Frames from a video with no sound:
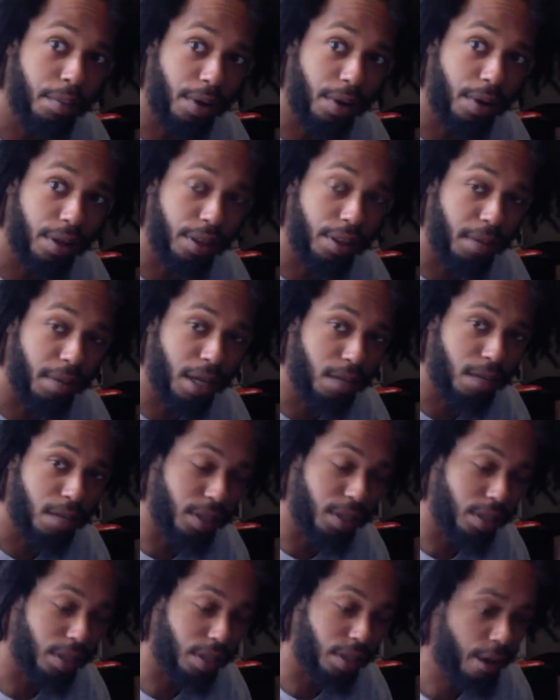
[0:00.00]
at the bottom of
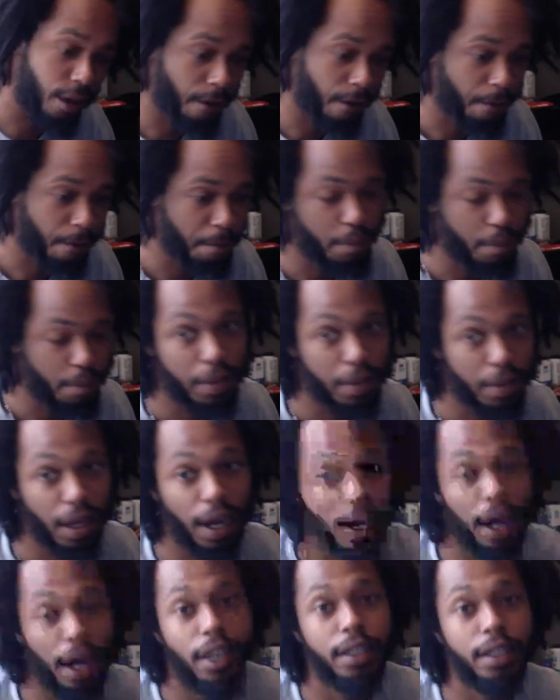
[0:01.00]
the deck.
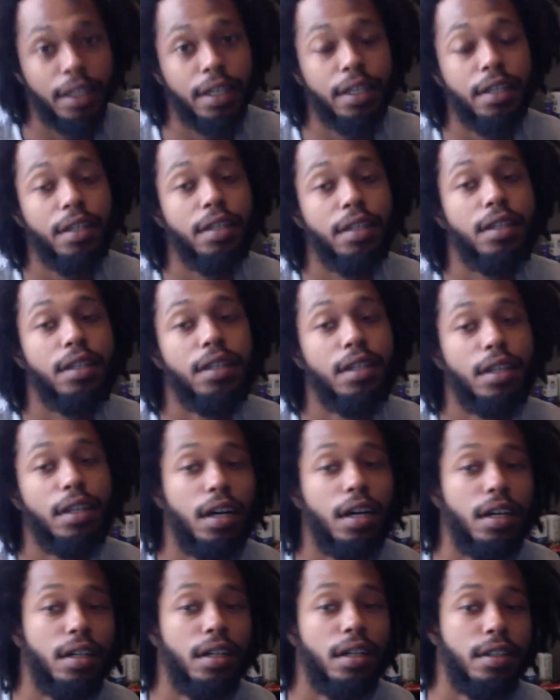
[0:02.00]
High key.
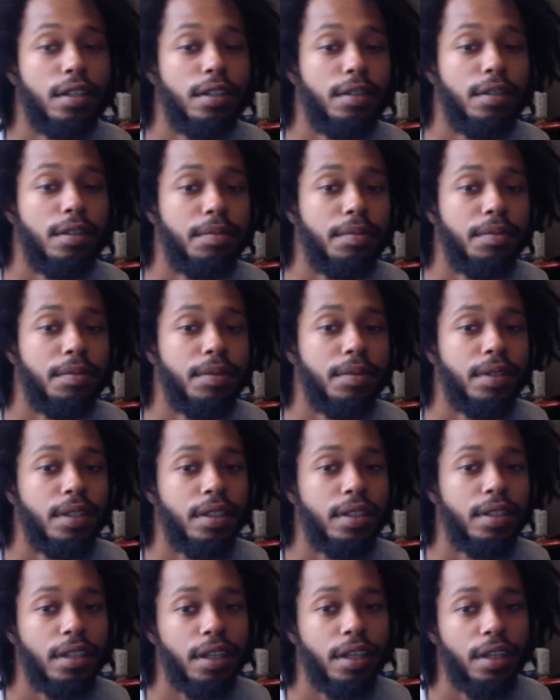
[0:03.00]
Um,
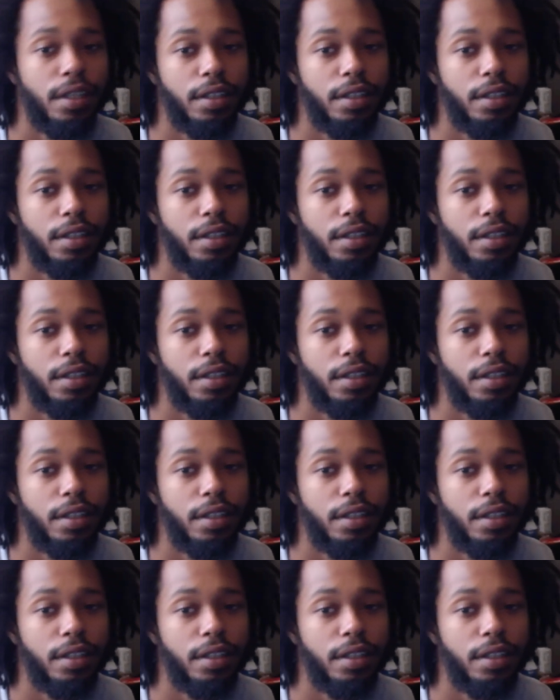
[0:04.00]
yeah.